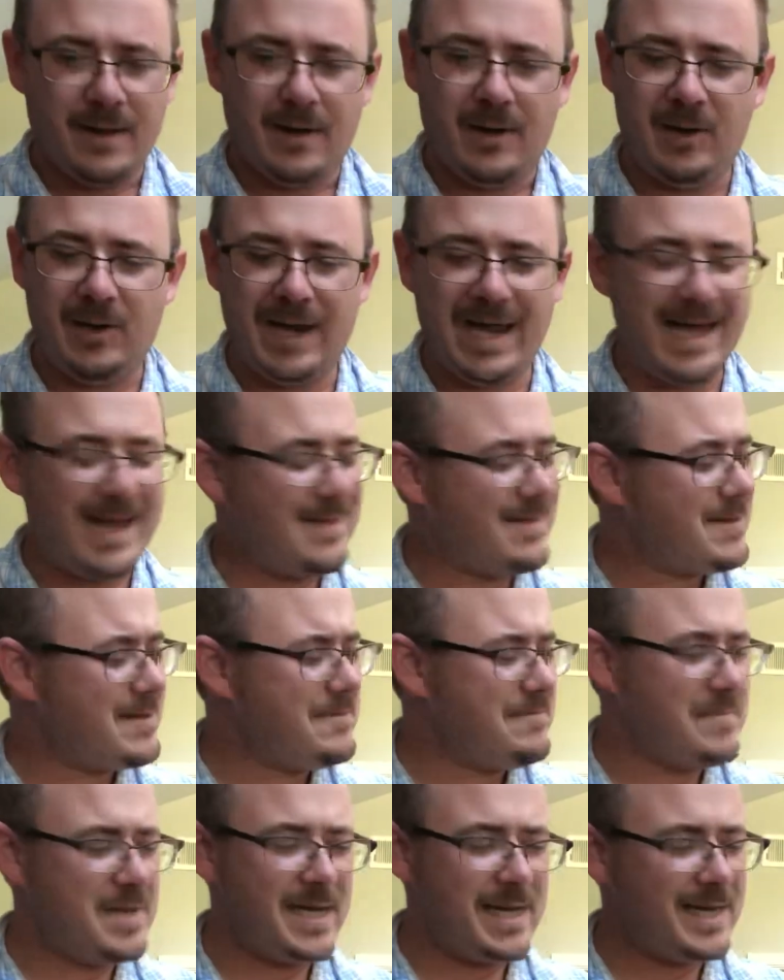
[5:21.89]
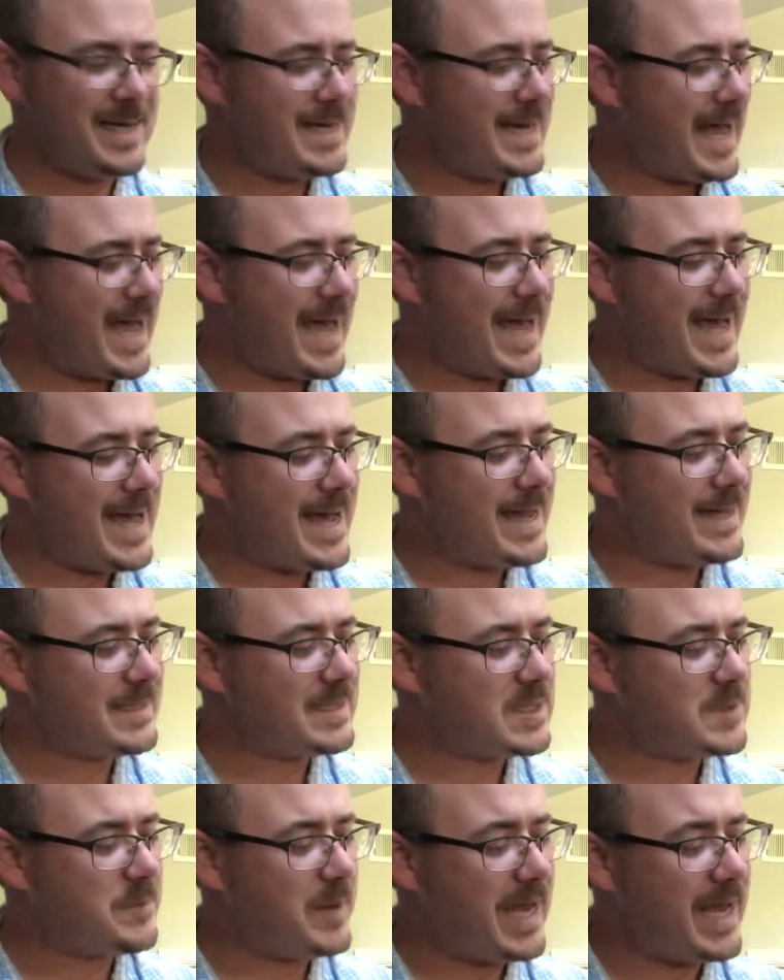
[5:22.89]
Let the midnight
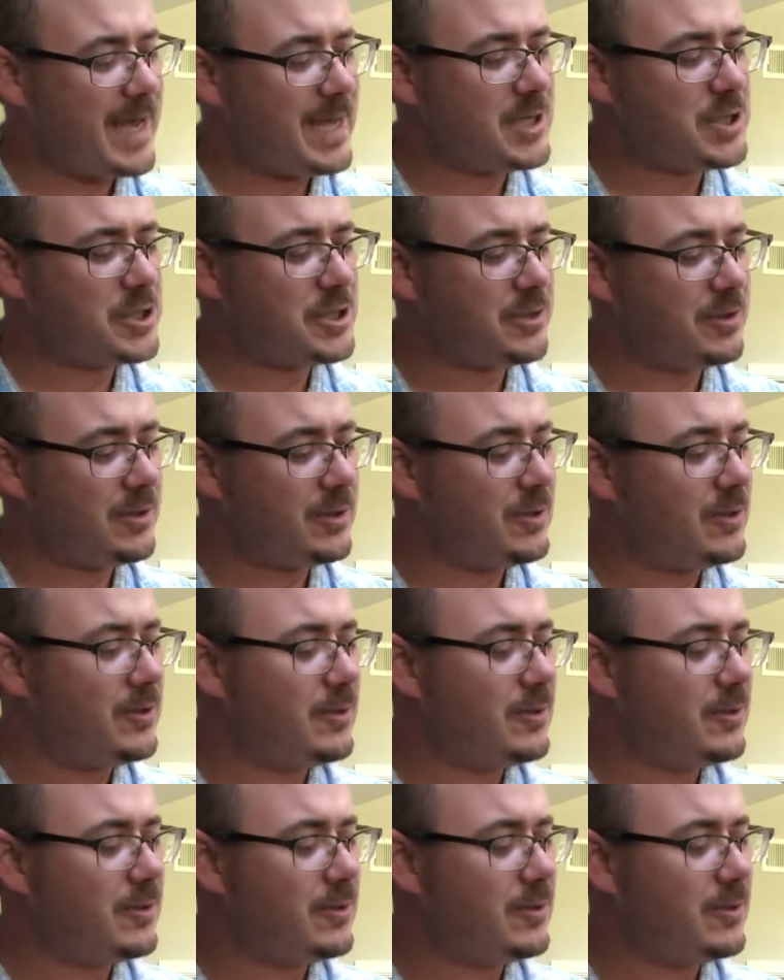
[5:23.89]
special